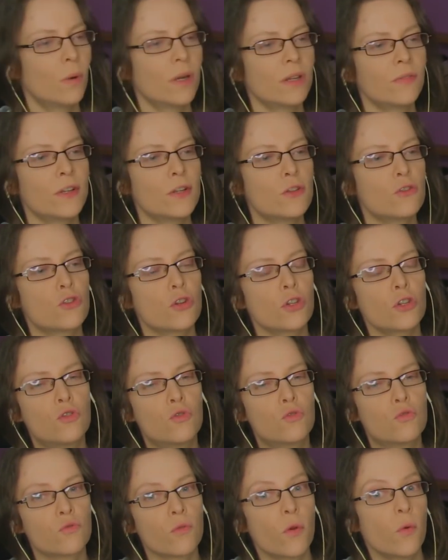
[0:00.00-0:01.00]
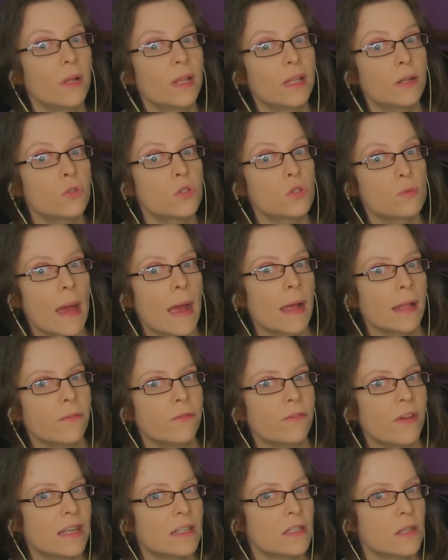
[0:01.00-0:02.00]
What if I just drew a little
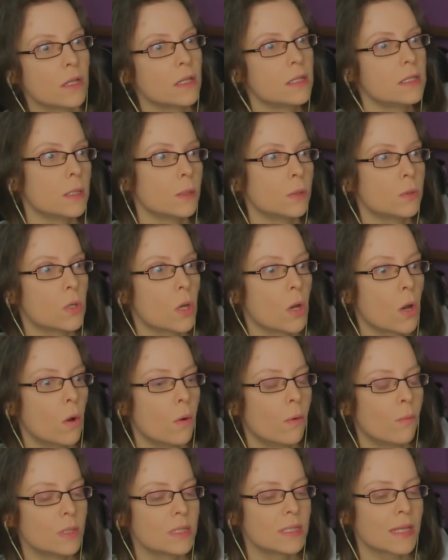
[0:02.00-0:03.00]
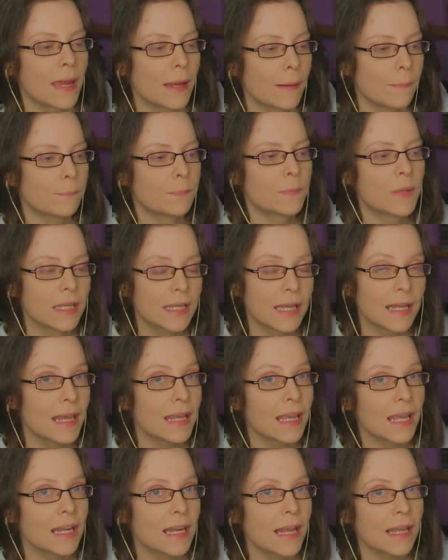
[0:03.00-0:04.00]
smiley face on a dildo and was like,
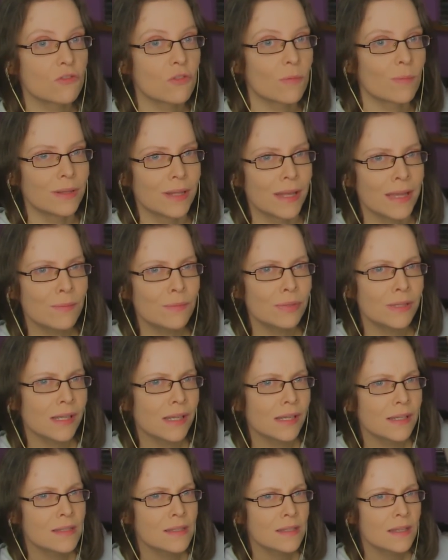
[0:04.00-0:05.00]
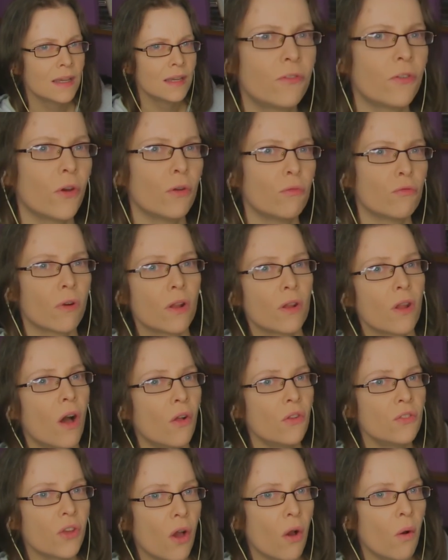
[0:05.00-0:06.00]
can I get an extra plate, please? For
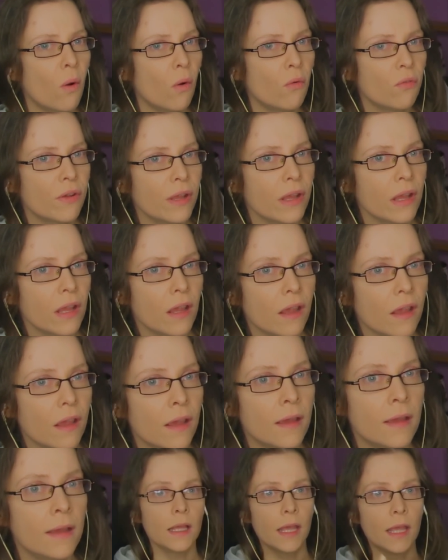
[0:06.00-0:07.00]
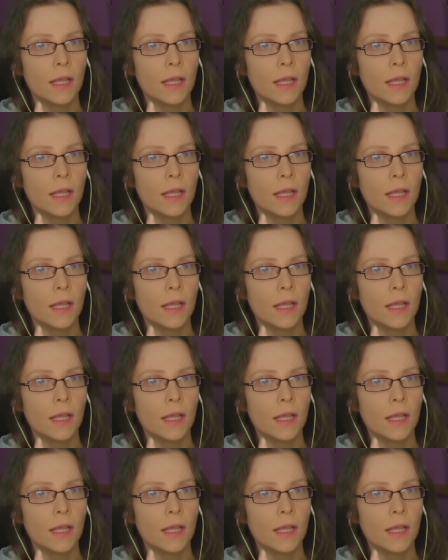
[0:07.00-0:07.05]
Ronaldo over here?